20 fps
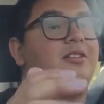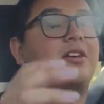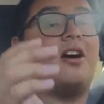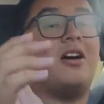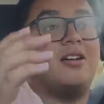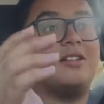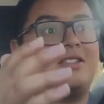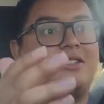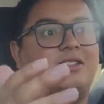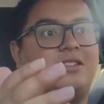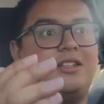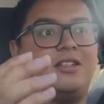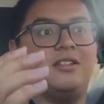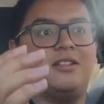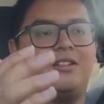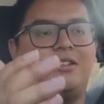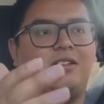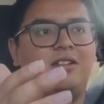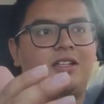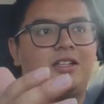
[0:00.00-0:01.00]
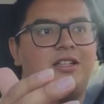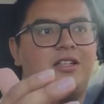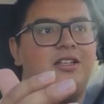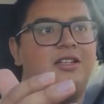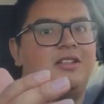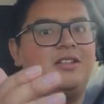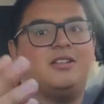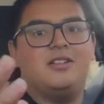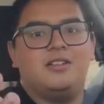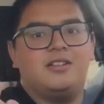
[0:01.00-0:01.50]
constantly
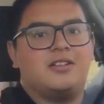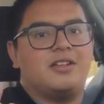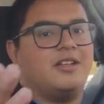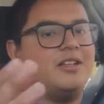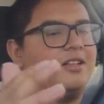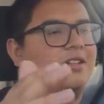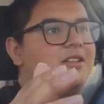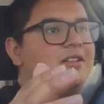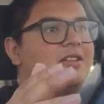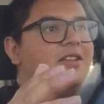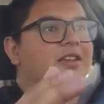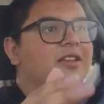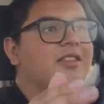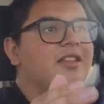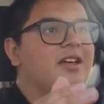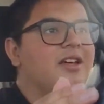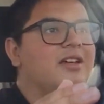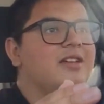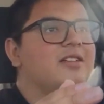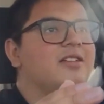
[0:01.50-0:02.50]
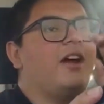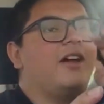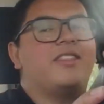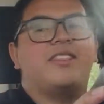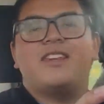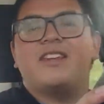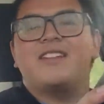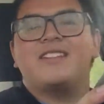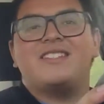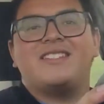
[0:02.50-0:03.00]
looking like that. I
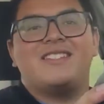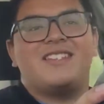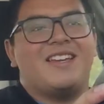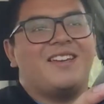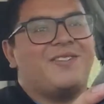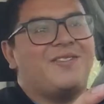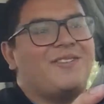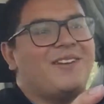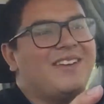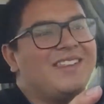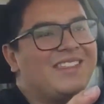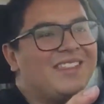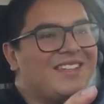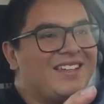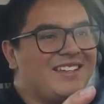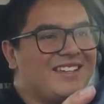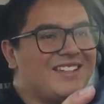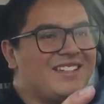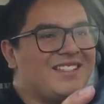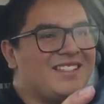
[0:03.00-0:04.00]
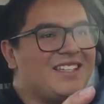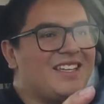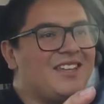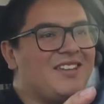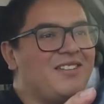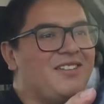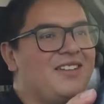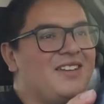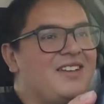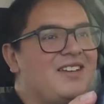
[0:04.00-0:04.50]
think it's safe. I think it's.
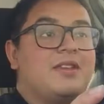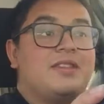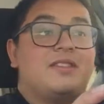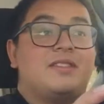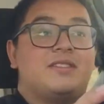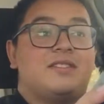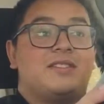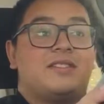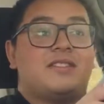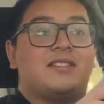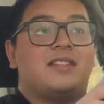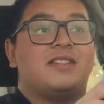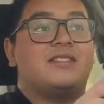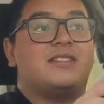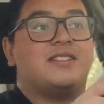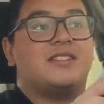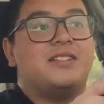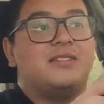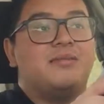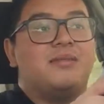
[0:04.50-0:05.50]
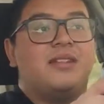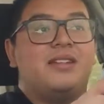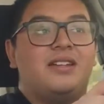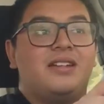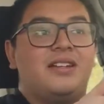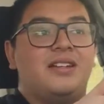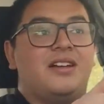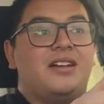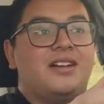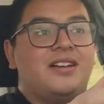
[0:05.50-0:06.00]
This, this is gonna be
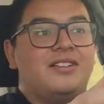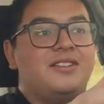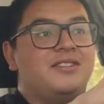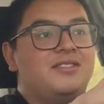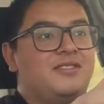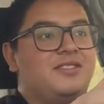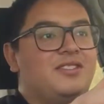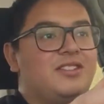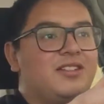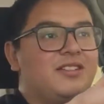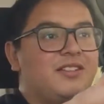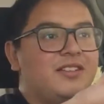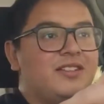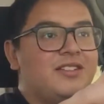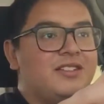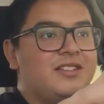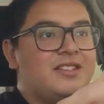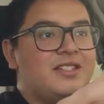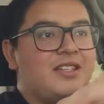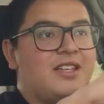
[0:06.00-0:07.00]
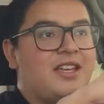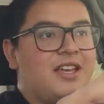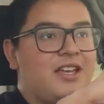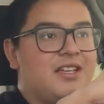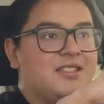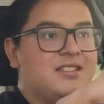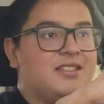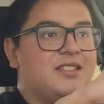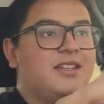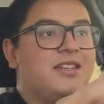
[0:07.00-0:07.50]
a new series,
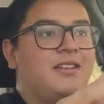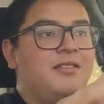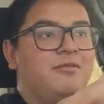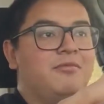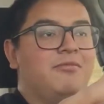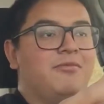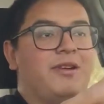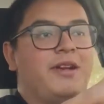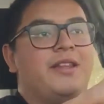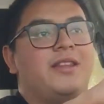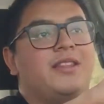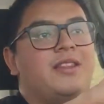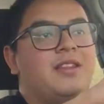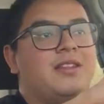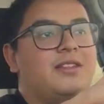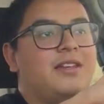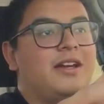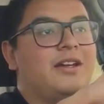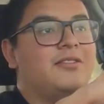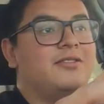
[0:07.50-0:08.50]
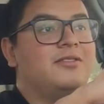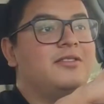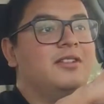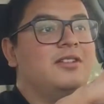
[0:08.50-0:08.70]
as you read the title